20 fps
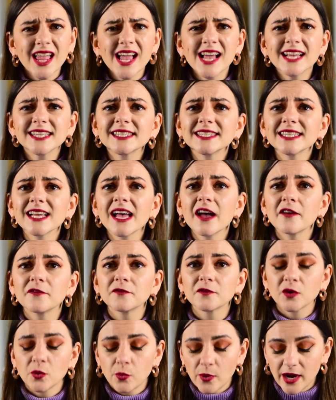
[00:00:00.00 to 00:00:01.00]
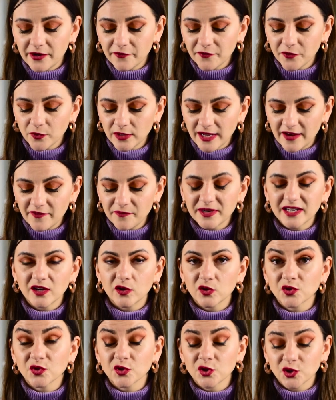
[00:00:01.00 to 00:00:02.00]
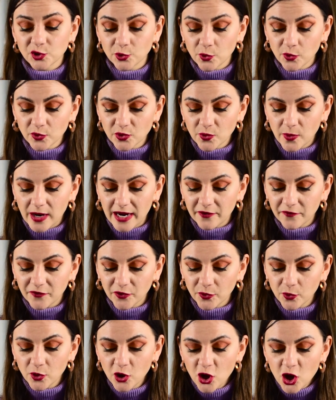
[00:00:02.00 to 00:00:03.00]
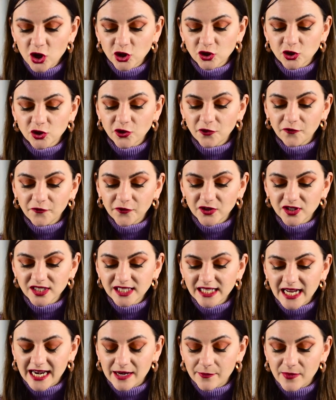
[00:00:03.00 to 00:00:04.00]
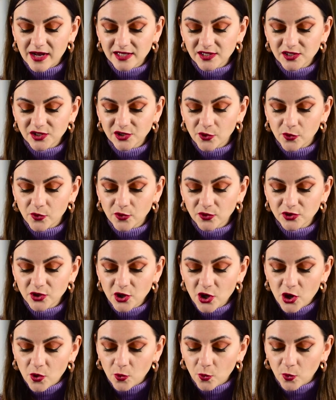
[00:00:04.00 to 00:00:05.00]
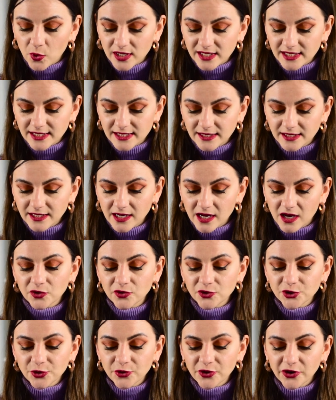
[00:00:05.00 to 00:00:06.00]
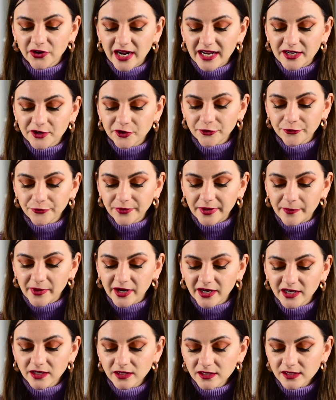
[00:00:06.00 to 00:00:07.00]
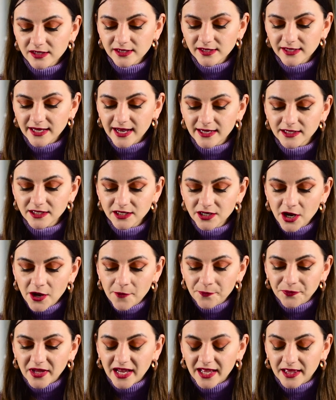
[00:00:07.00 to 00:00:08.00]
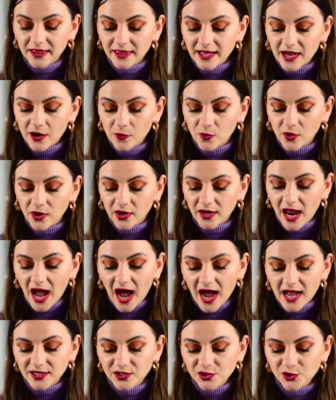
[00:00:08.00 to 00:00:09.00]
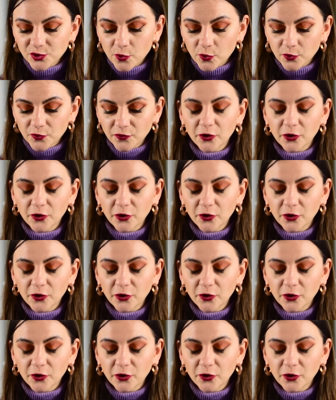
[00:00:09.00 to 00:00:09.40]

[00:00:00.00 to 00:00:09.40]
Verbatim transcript: I still have quite a few left, but I also sold quite a few. So the first item I sold was the sugar and creamer set and that one I sold